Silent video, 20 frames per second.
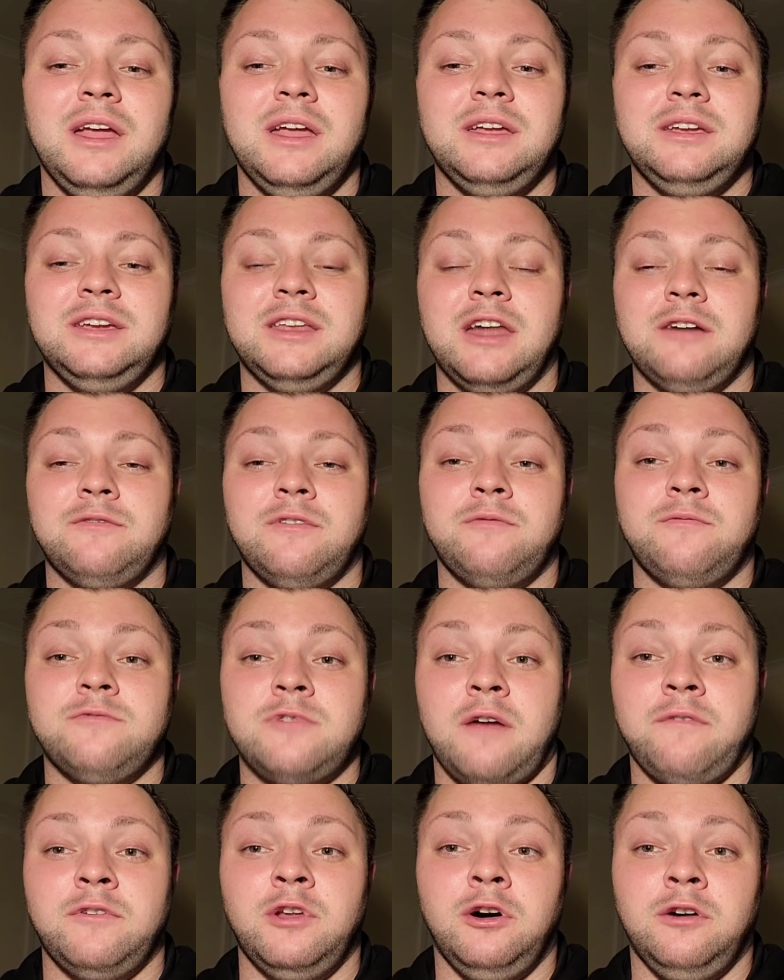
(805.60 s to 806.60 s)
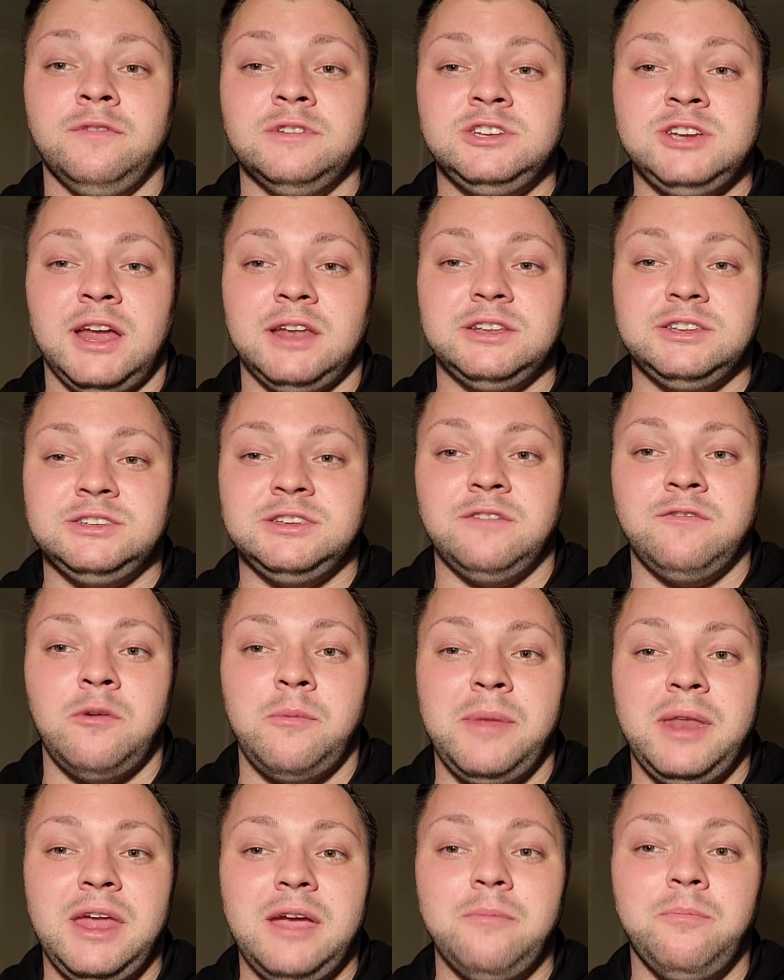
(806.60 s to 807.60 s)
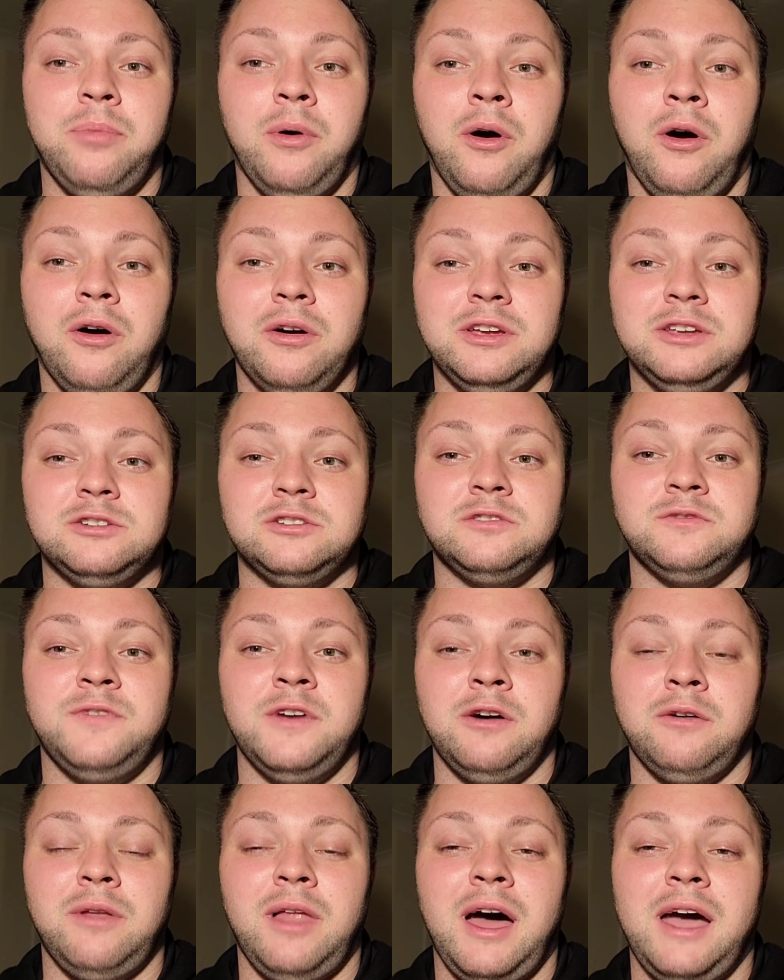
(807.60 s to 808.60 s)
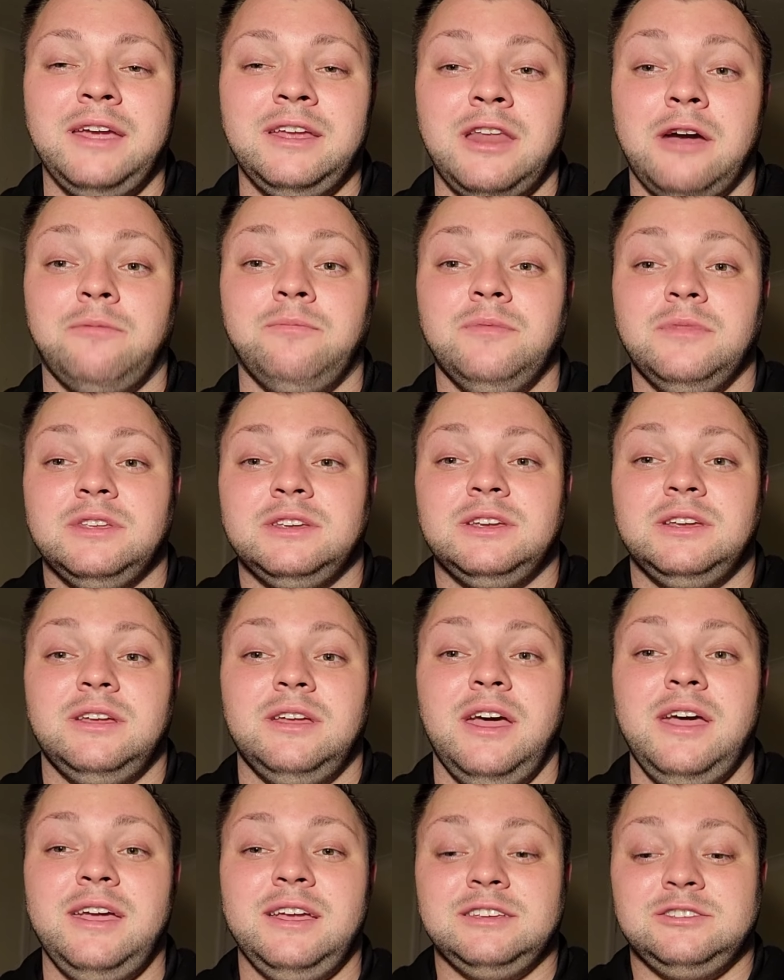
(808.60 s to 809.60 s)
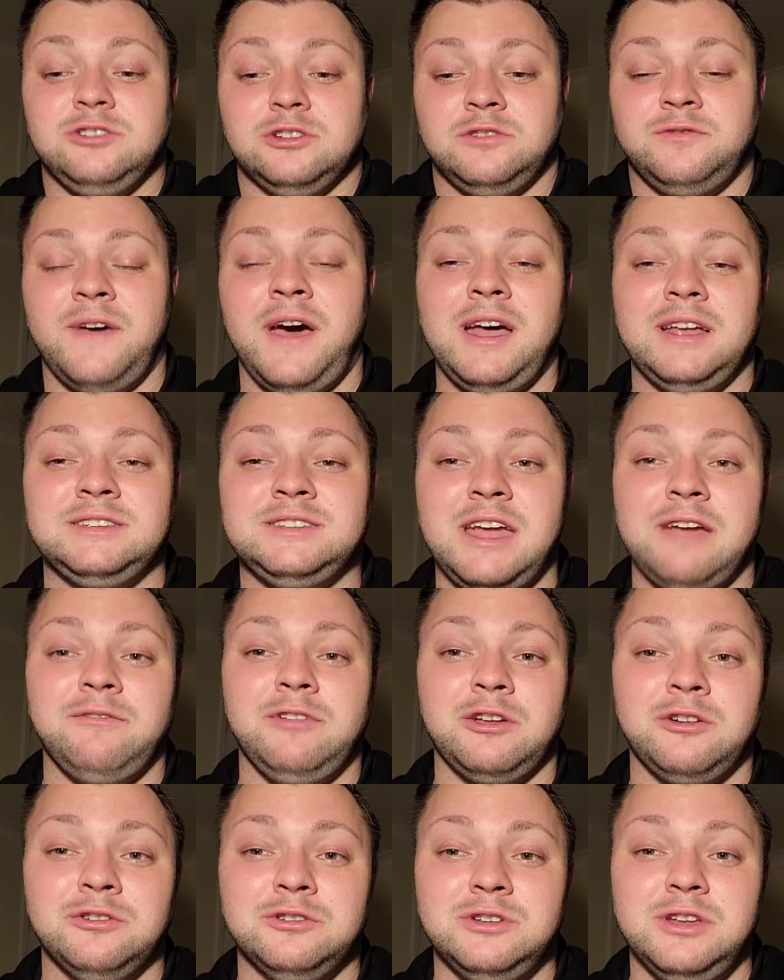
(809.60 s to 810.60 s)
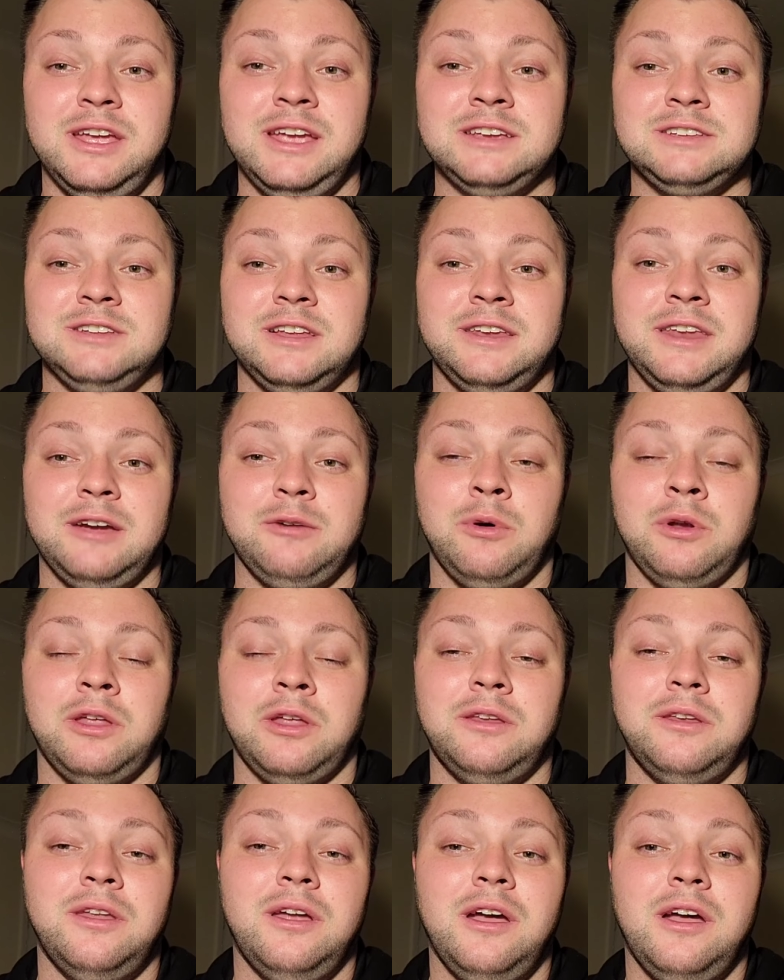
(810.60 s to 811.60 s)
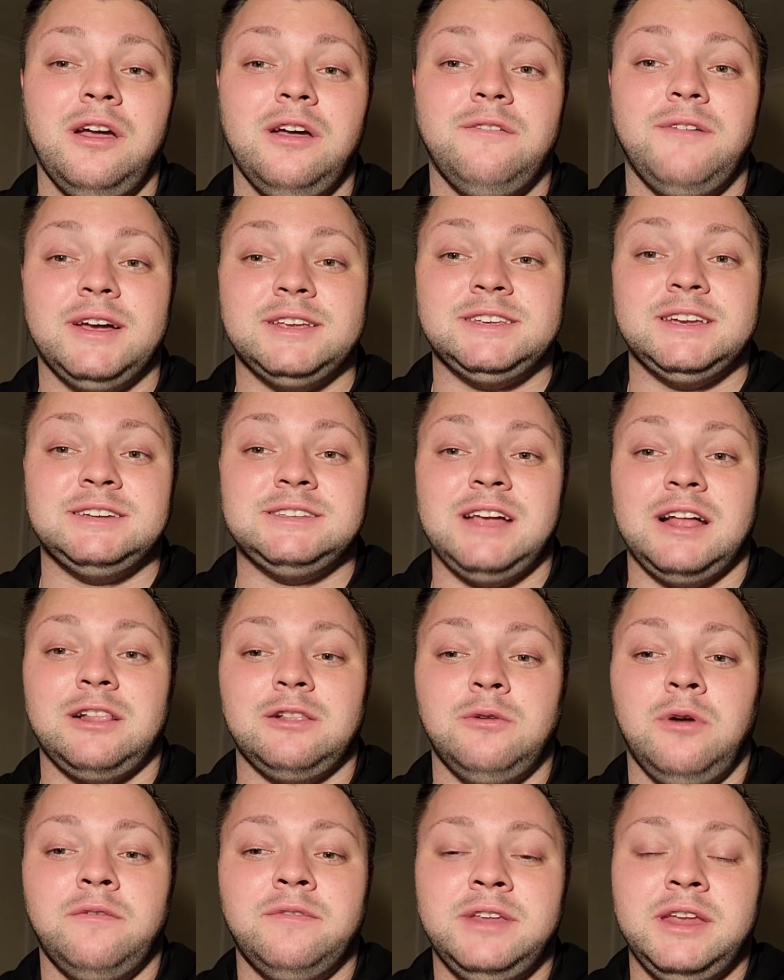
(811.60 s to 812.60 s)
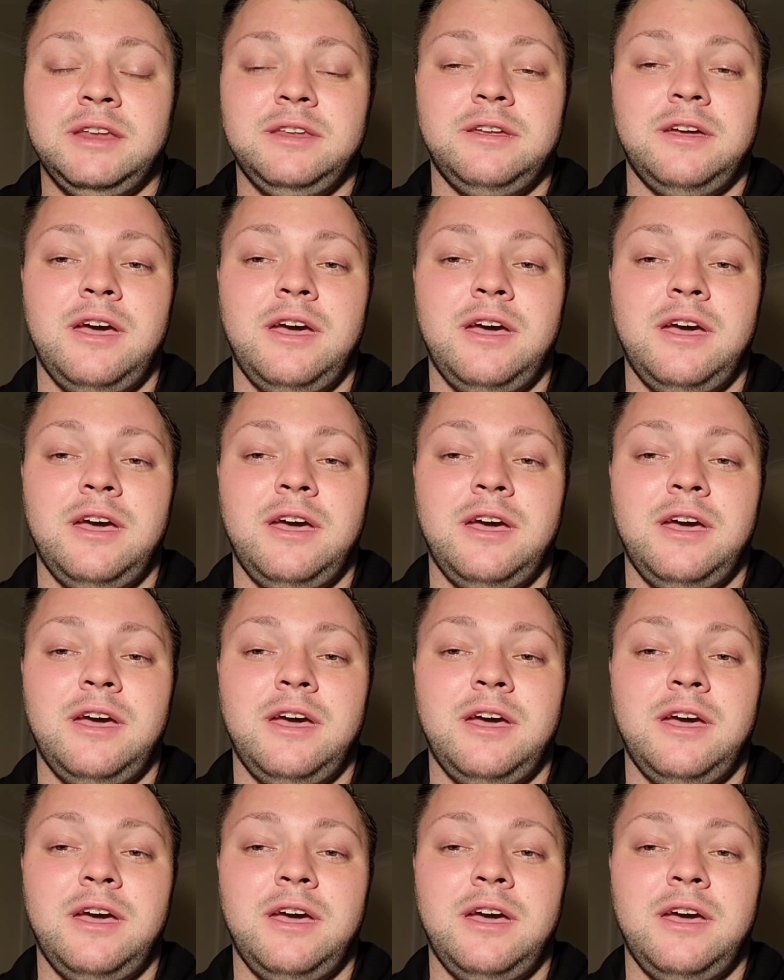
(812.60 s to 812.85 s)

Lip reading: we're having all the chances at the minute, but you just feel like, it's just fair. Staveley could easily nick one, and that's exactly what they did.